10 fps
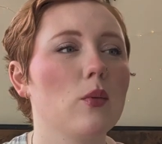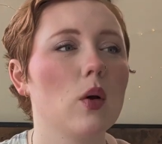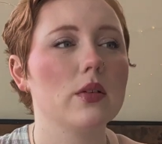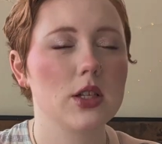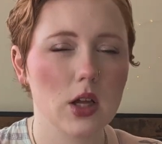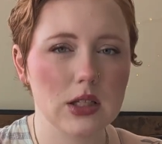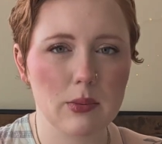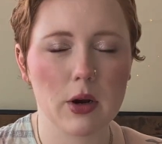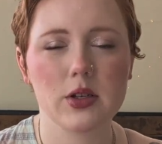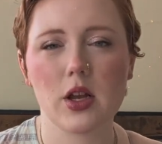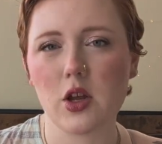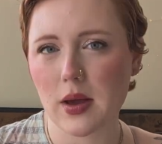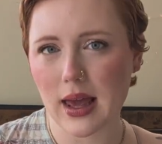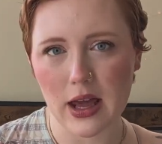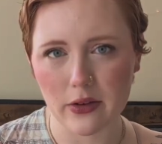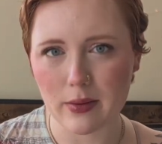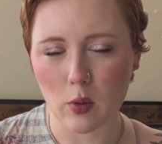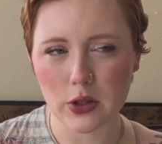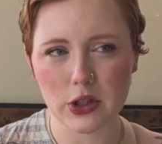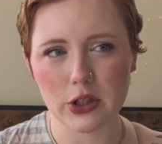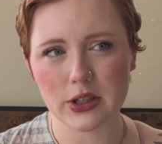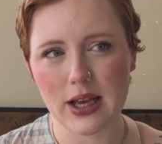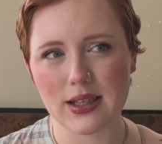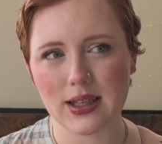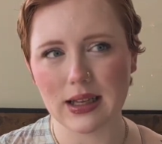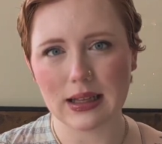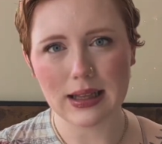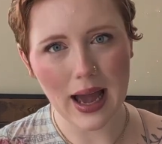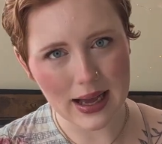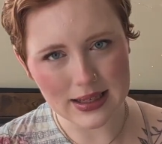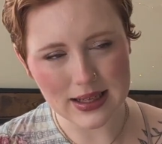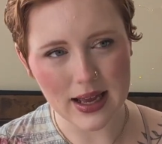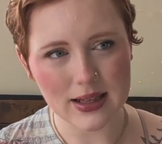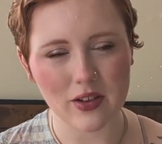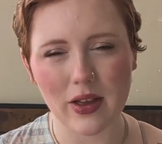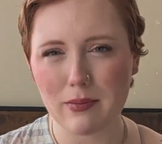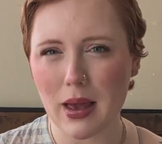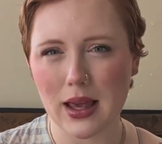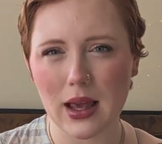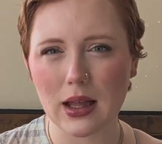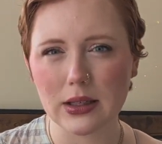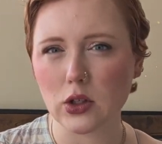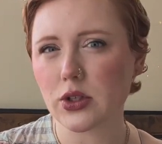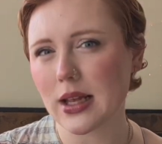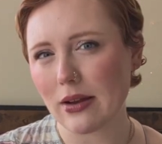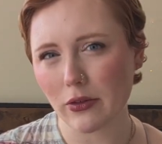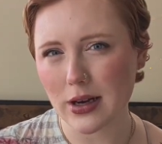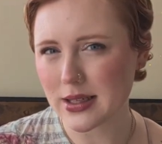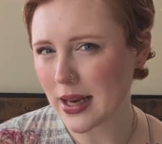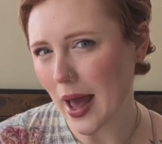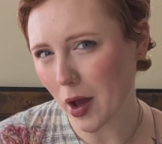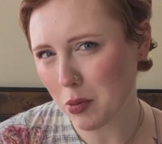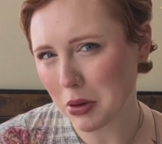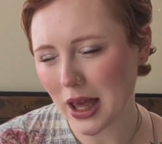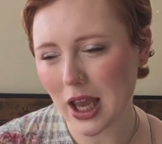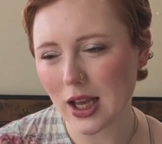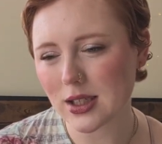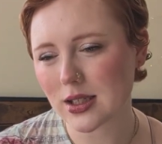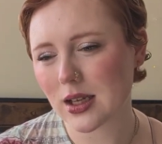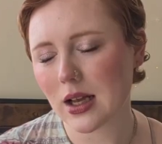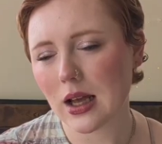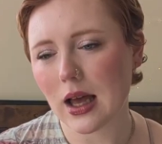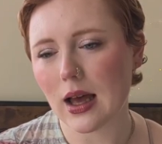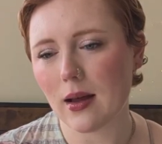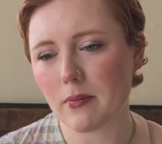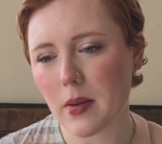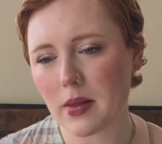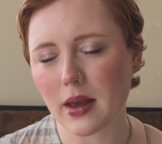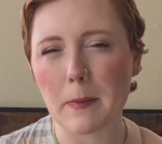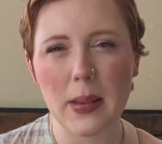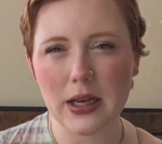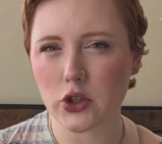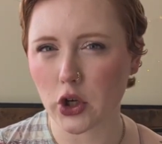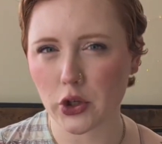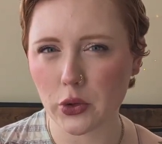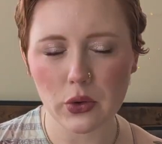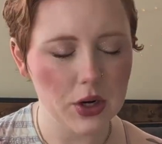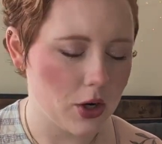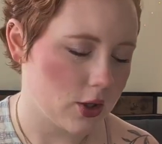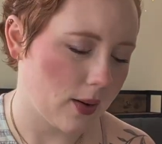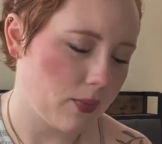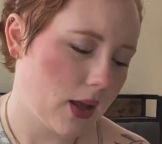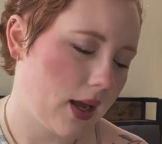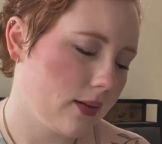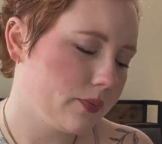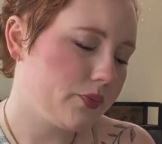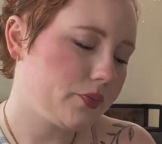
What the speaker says: more of a salty person, you could cater it more to your taste in that sense of making a little savory snack plate, maybe a mini charcuterie or something.